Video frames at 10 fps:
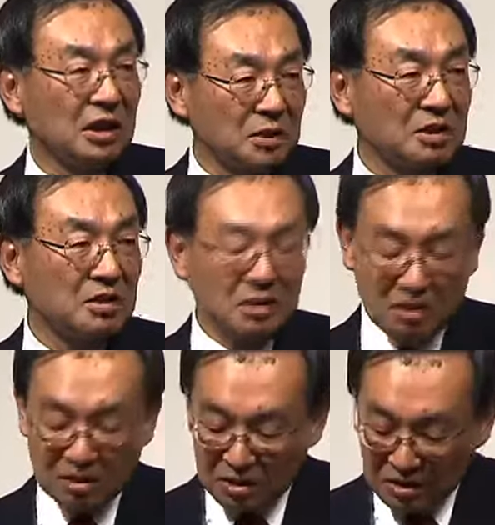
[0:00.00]
Uh, that is
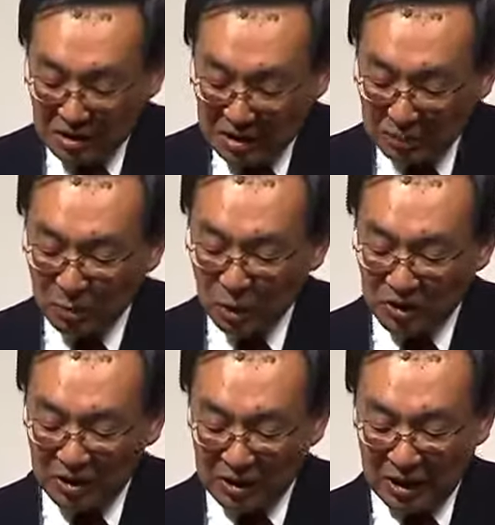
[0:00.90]
something that
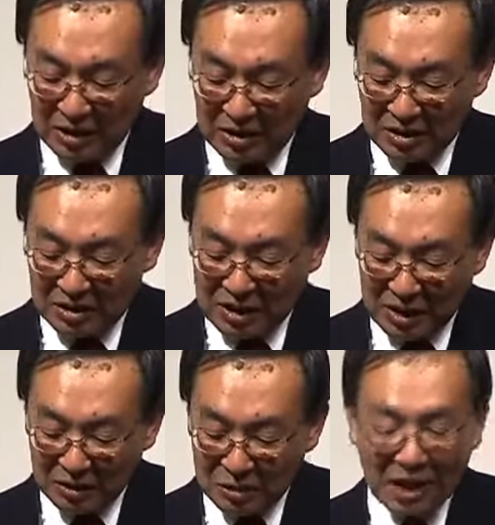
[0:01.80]
um,
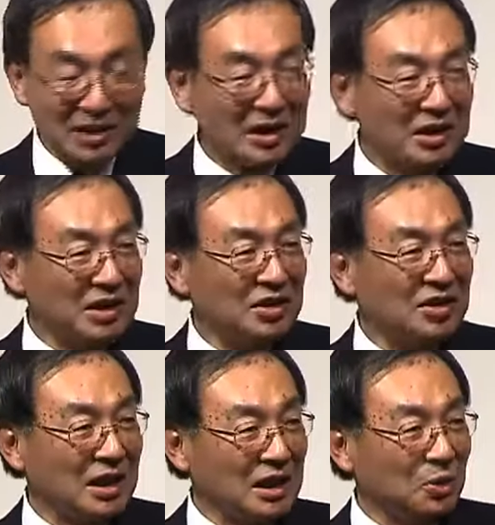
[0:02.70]
makes me uh,
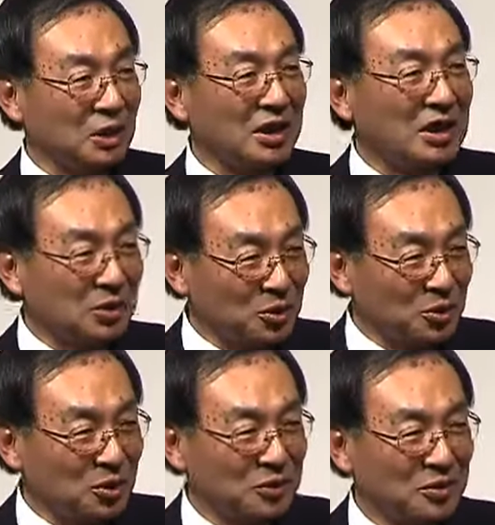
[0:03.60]

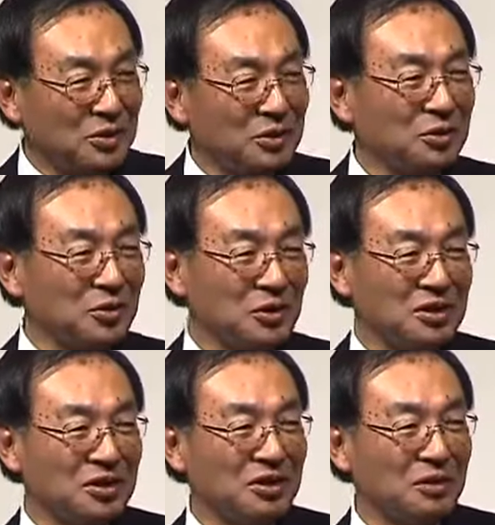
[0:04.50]
think about
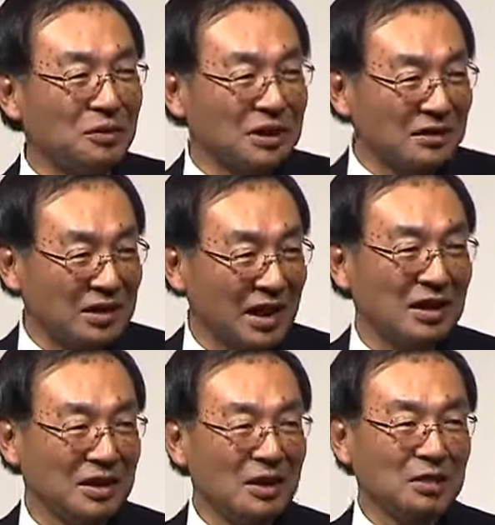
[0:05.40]
anew
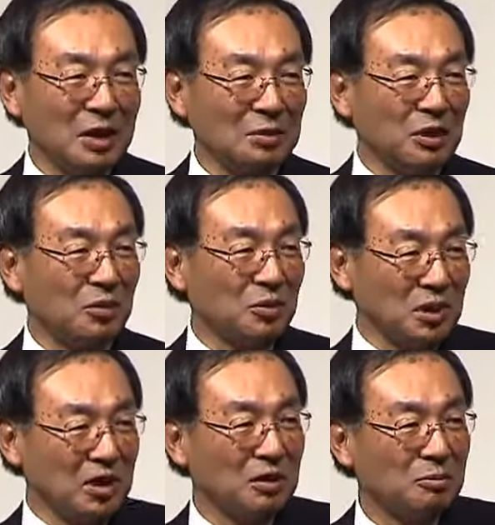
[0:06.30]
standing on this uh,
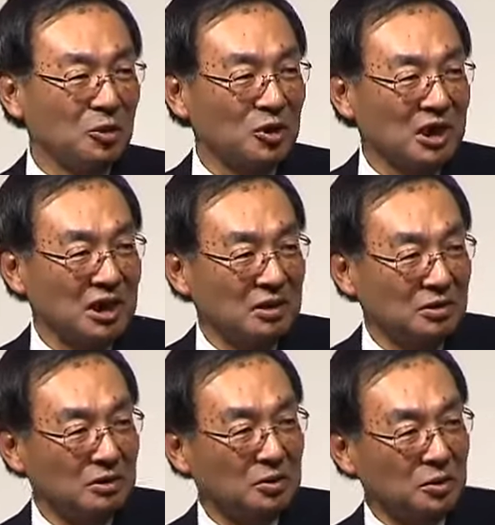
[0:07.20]
podium,
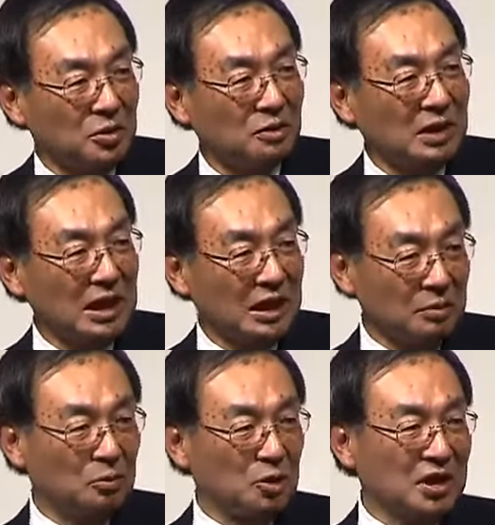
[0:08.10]
podium. But
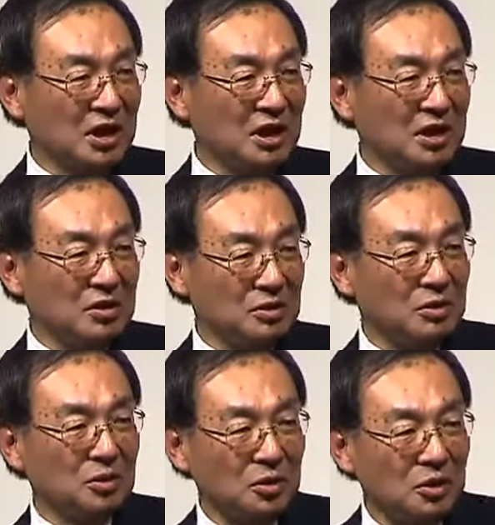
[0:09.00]
when it comes to
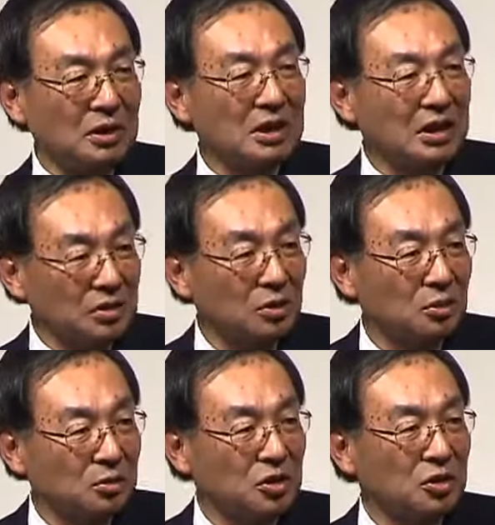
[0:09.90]
specifics,
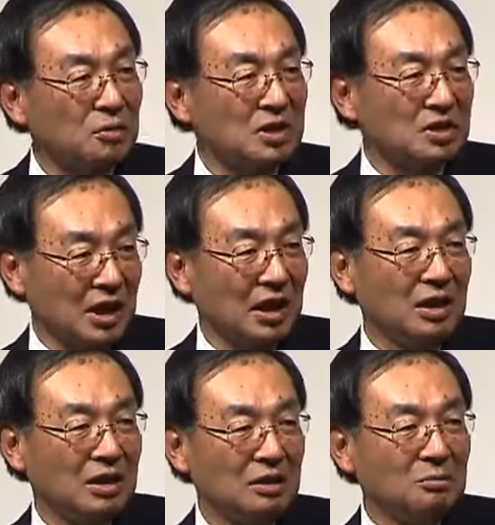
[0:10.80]
um, it is not
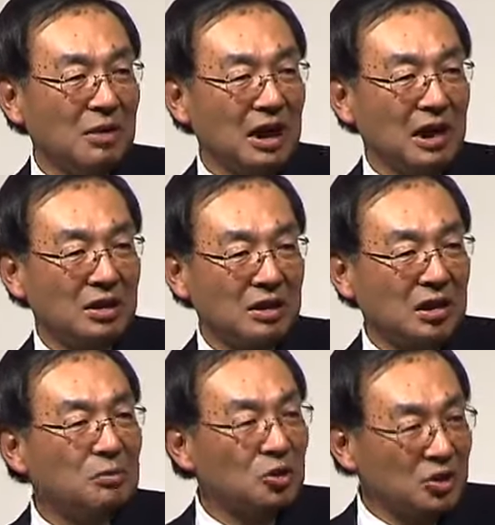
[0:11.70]
something that I can
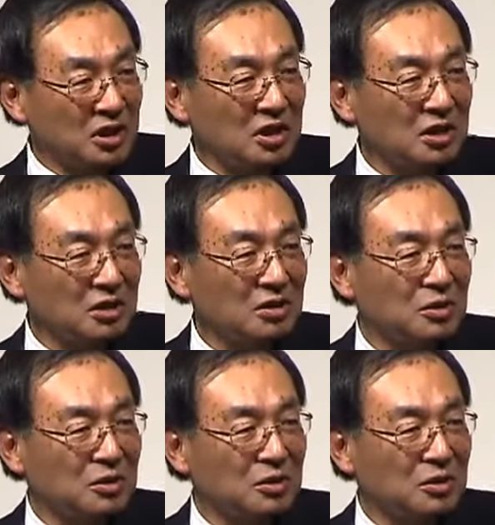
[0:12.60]
mention now.